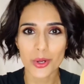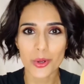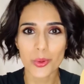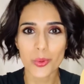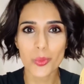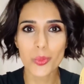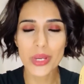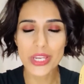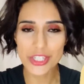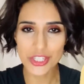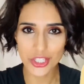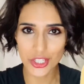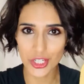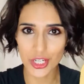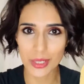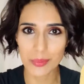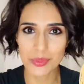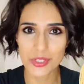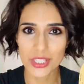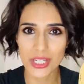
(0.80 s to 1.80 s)
which
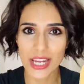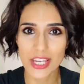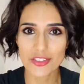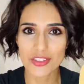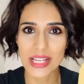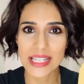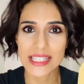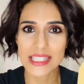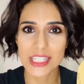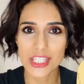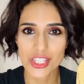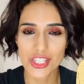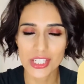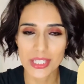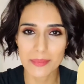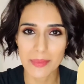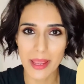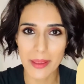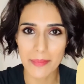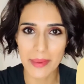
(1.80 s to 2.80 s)
cup should I transition
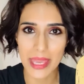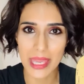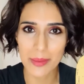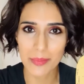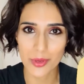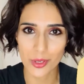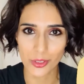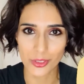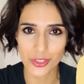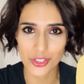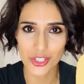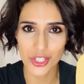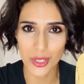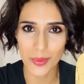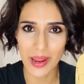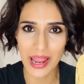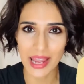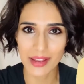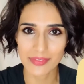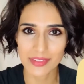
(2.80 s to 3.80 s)
my baby onto
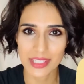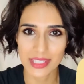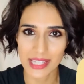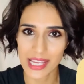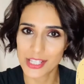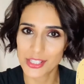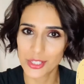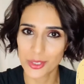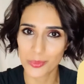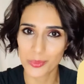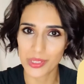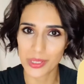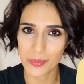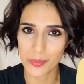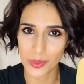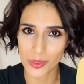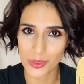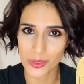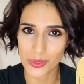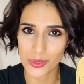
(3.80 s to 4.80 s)
after they're done with
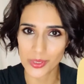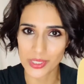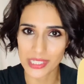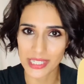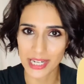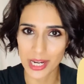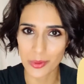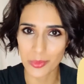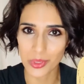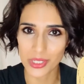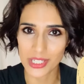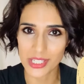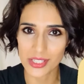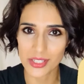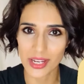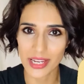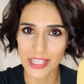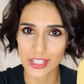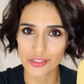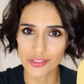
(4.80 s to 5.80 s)
bottles and I want to
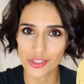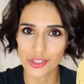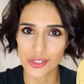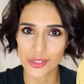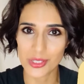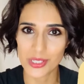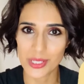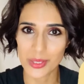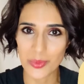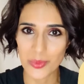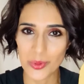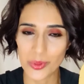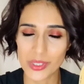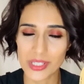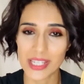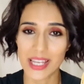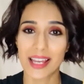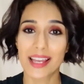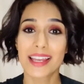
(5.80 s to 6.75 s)
start introducing water?